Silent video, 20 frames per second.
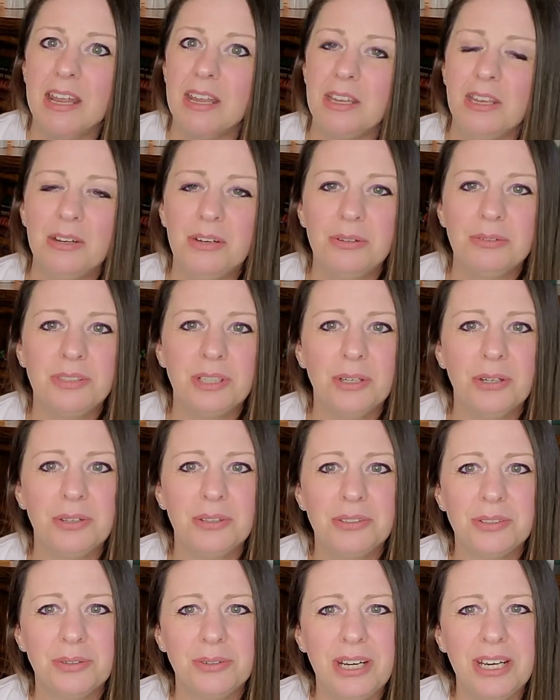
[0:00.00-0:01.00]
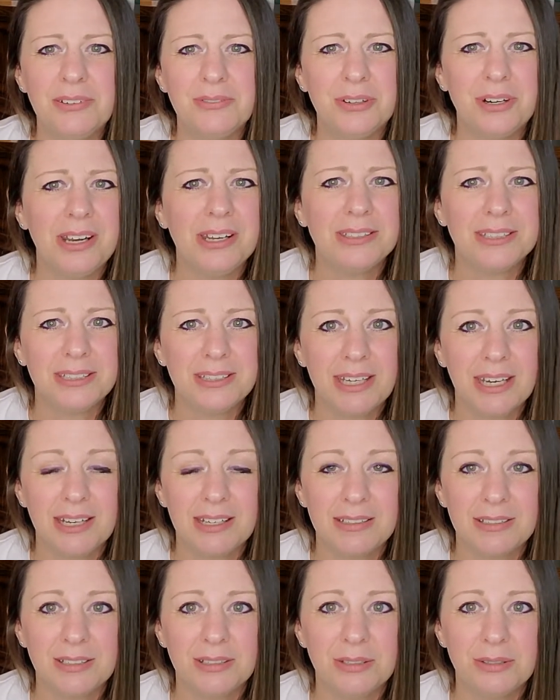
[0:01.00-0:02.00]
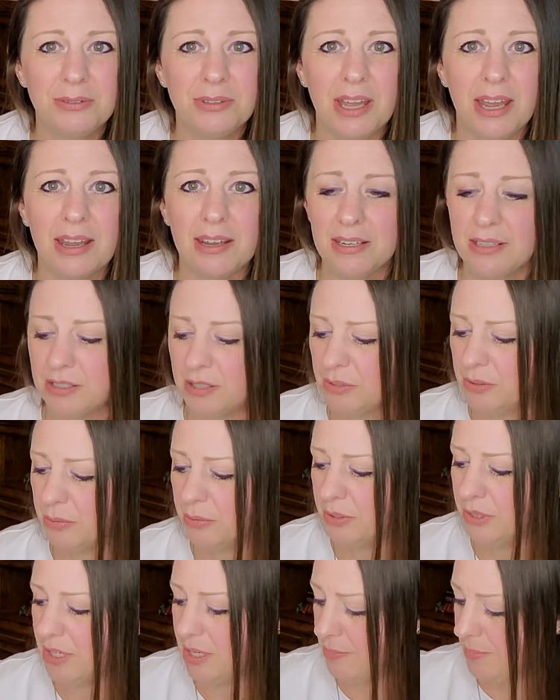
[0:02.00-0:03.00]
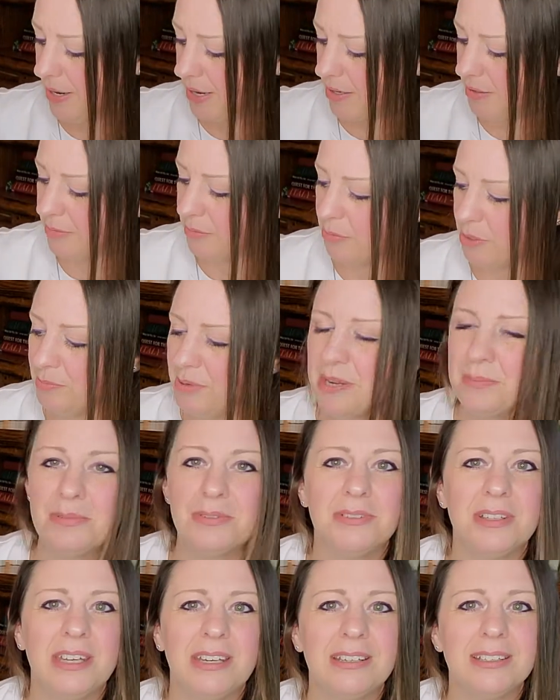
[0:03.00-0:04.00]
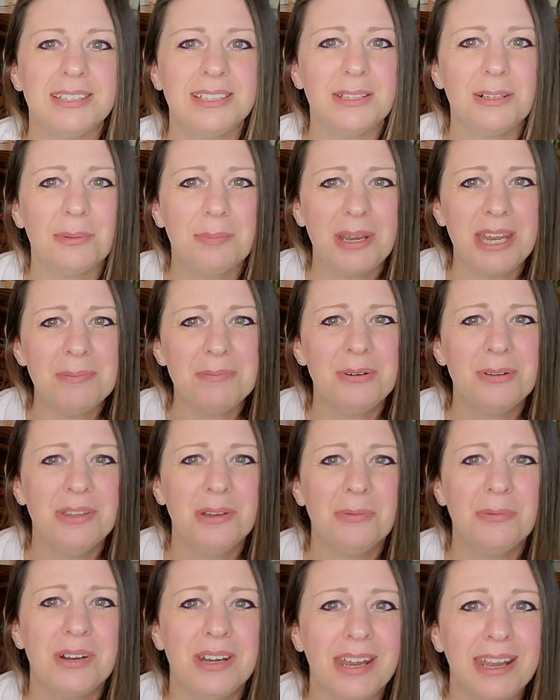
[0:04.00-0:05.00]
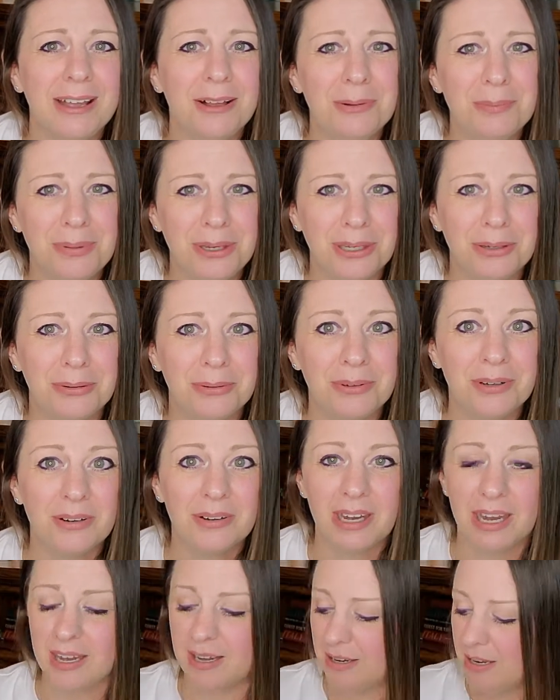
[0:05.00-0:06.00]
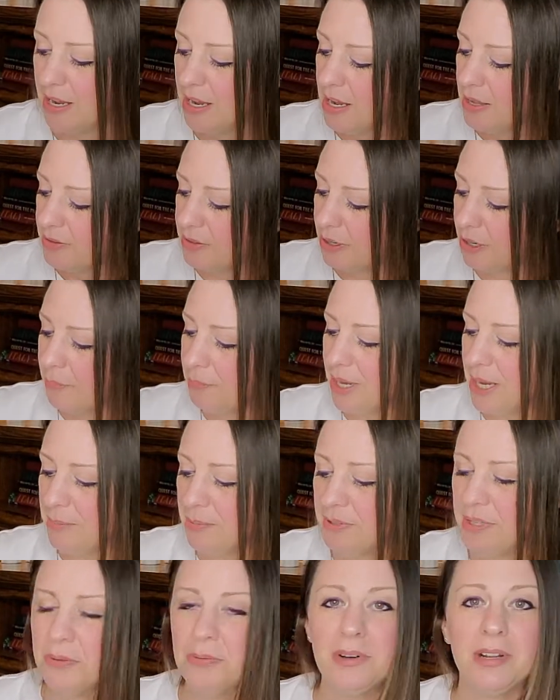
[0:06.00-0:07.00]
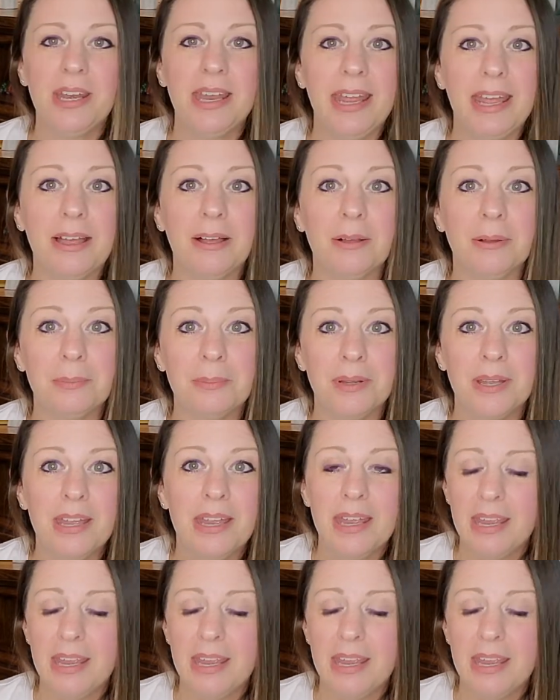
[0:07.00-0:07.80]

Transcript: you know don't don't ever hesitate to do that and don't worry about what people think because there are people that want to help you okay there are people that want to help